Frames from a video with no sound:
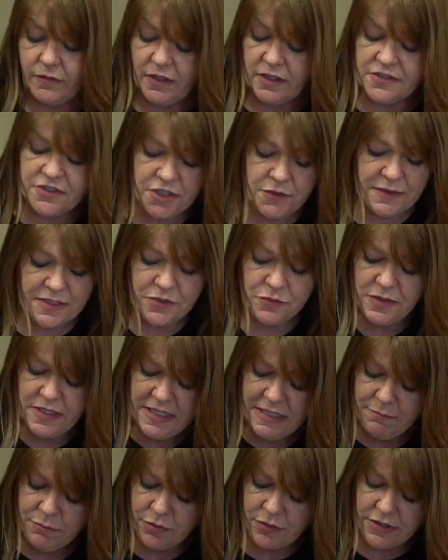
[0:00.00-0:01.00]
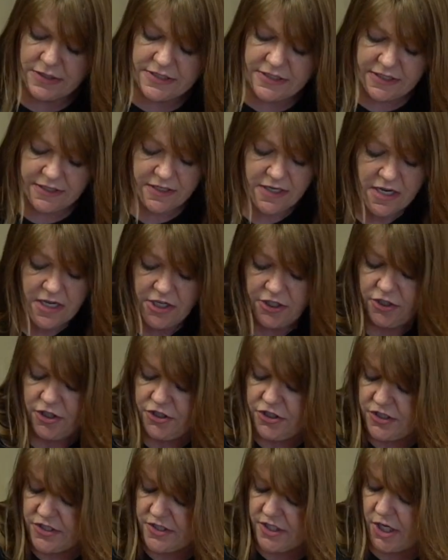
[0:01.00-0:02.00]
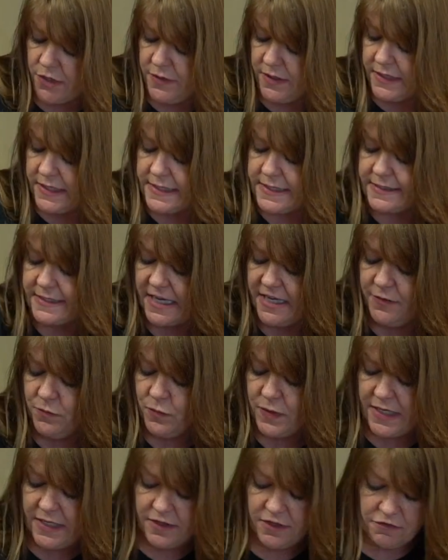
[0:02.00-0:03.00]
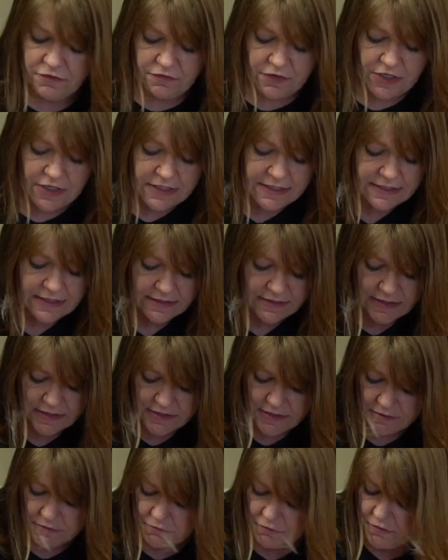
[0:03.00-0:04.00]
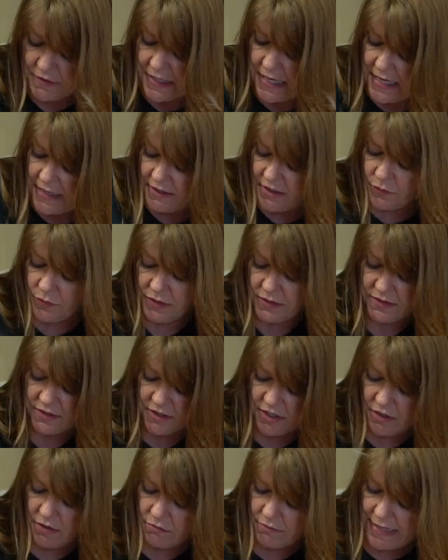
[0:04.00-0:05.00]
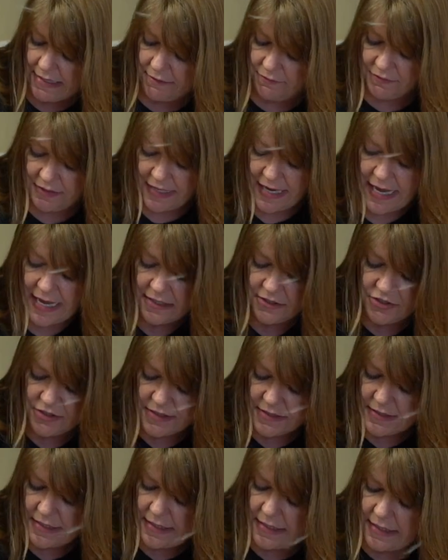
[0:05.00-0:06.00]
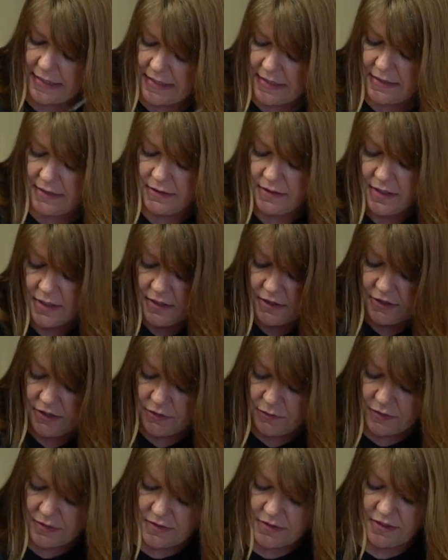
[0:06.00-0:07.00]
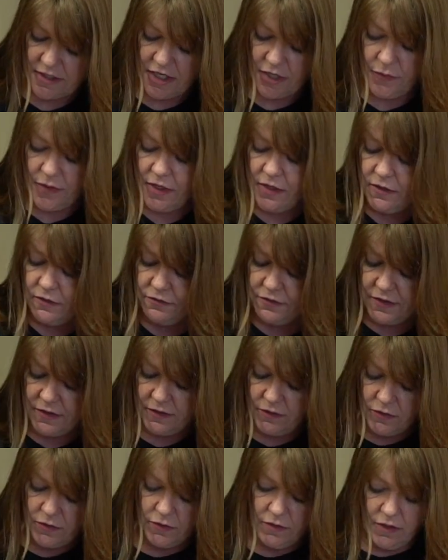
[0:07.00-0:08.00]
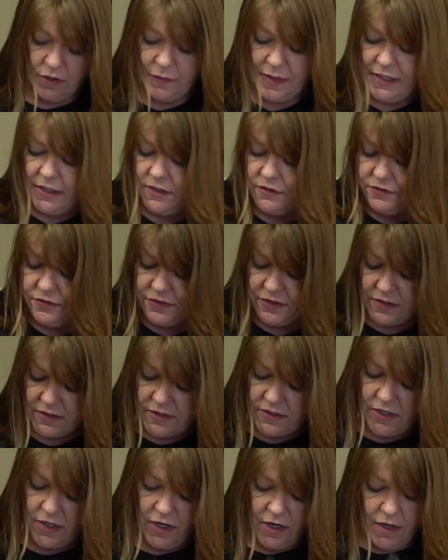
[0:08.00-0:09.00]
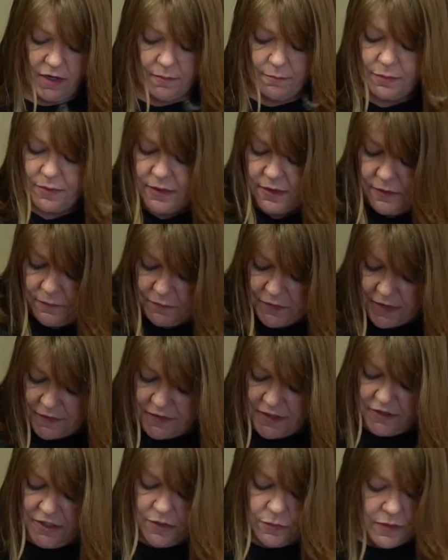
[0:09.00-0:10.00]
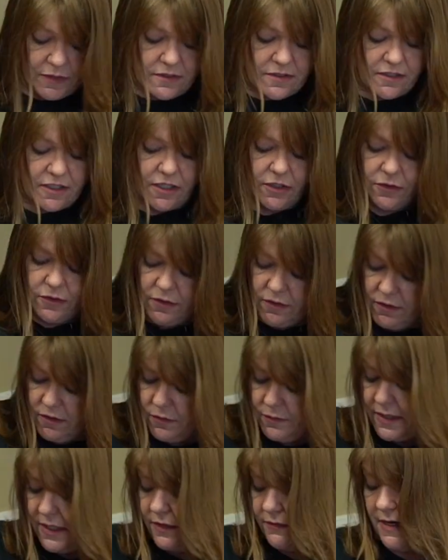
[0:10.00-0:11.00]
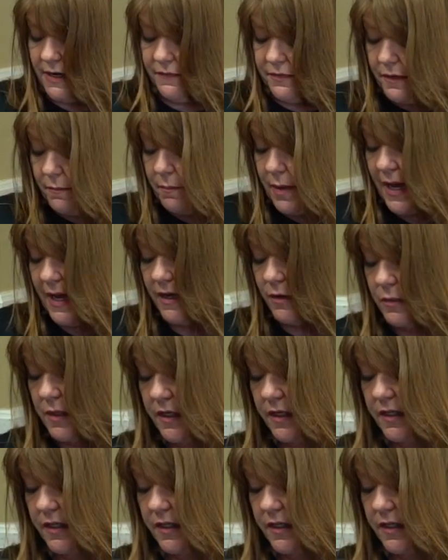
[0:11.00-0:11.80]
So it's really important, you're just going the same way the fur does, and don't forget you want to go around the edges here, you want to go all the way over the top, and then you want to go all the way around the back. We're